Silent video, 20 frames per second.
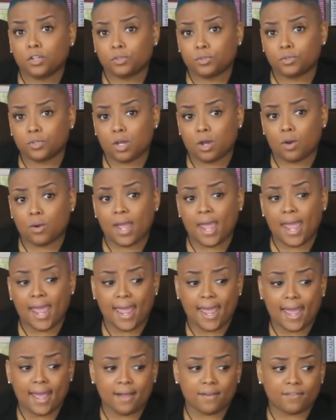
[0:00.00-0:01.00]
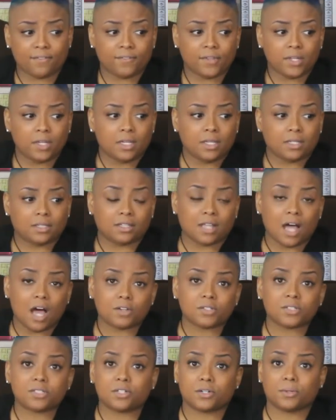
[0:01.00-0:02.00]
you know, have
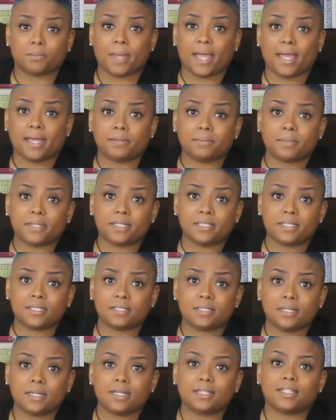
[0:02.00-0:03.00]
lost their babies,